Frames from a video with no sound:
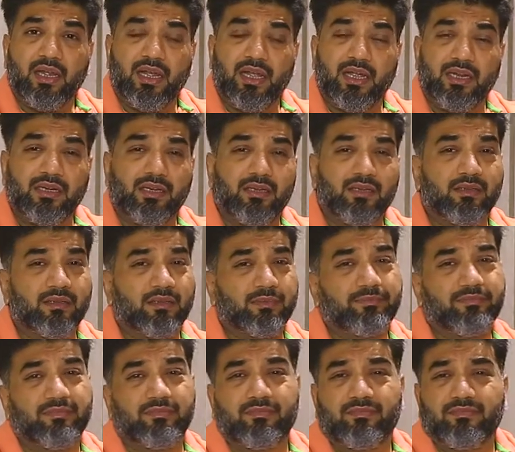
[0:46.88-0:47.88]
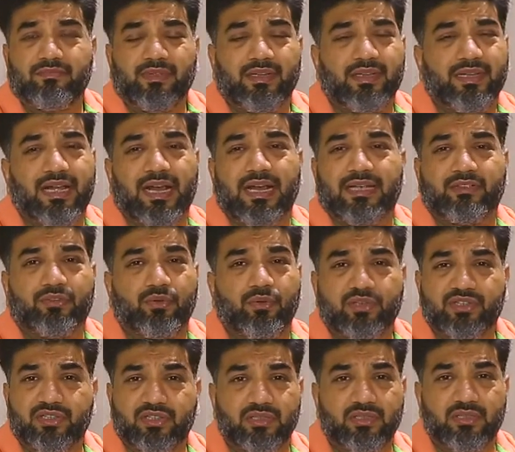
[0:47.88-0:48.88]
And uh, when they ask
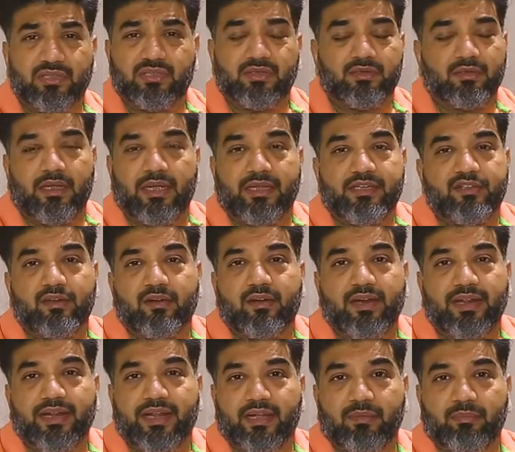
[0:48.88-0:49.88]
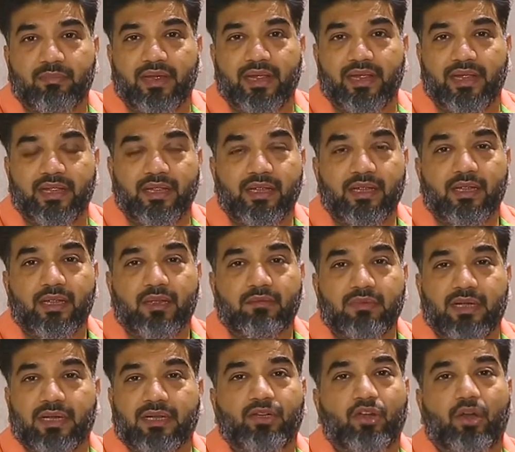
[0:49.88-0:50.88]
questions, I generally get my
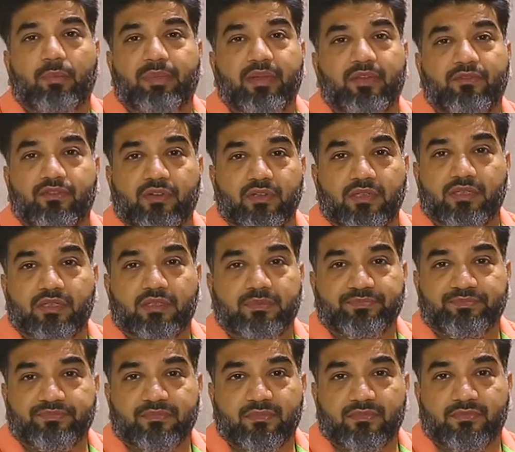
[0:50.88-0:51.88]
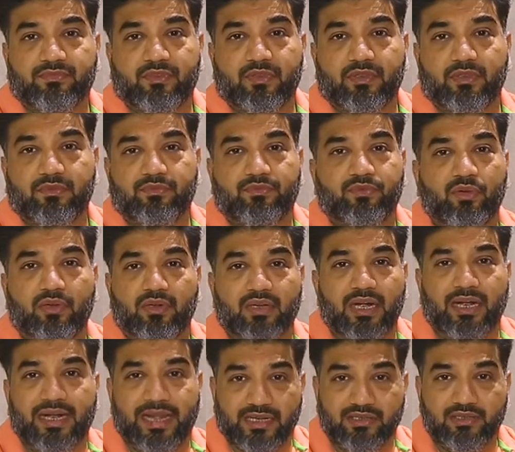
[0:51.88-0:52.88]
my topic for the for the
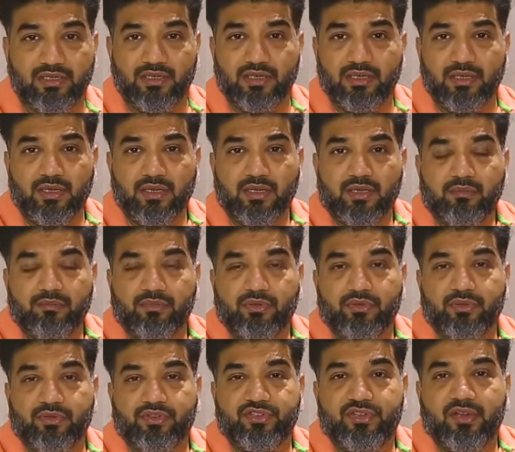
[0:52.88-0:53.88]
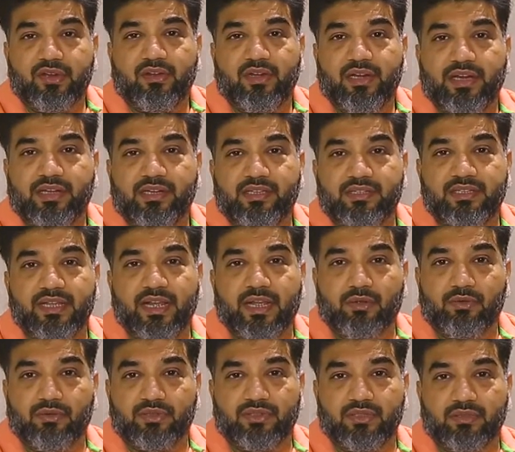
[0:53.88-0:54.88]
fortnight actually because generally it is
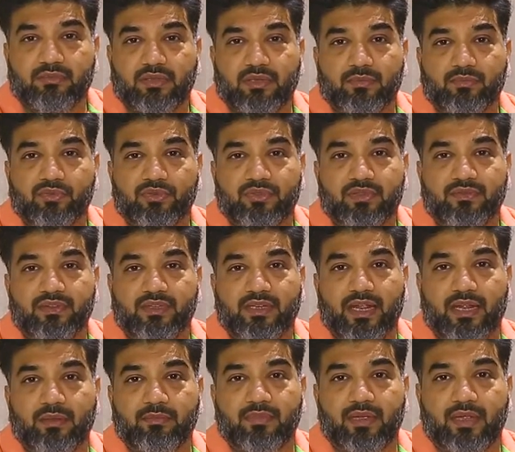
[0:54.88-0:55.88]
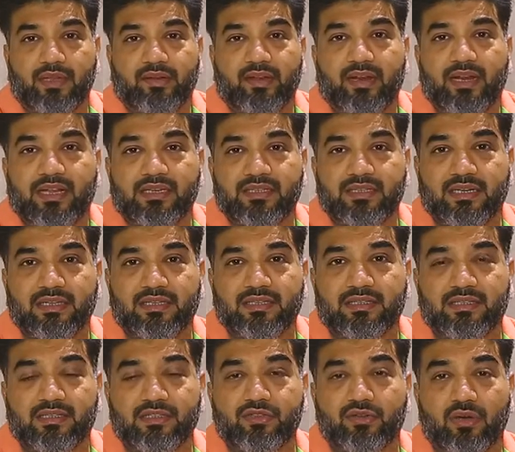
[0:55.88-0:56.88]
their question, but most of the time I realize that
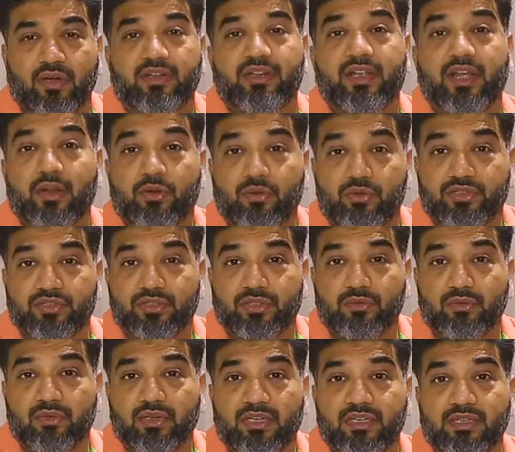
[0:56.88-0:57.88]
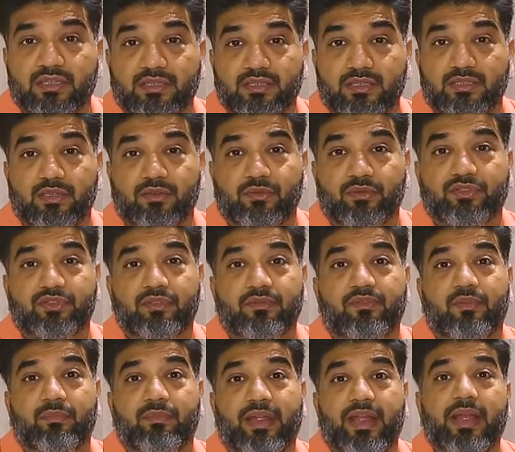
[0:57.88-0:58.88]
this is not their question only. This is the
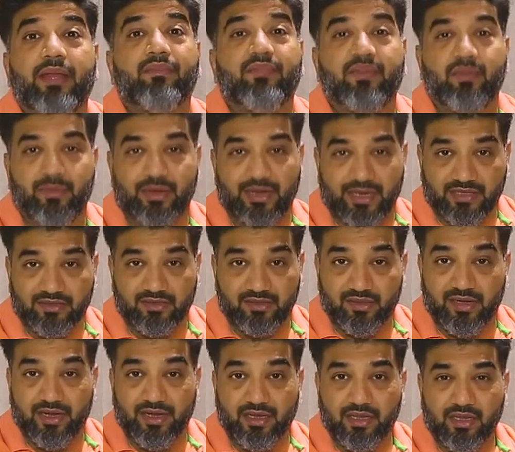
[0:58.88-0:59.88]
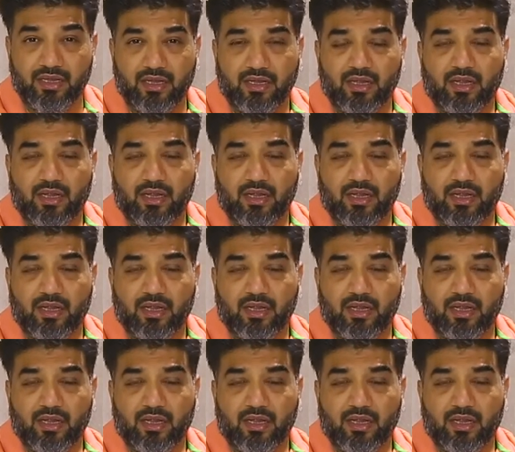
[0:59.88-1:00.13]
question from everyone actually, right?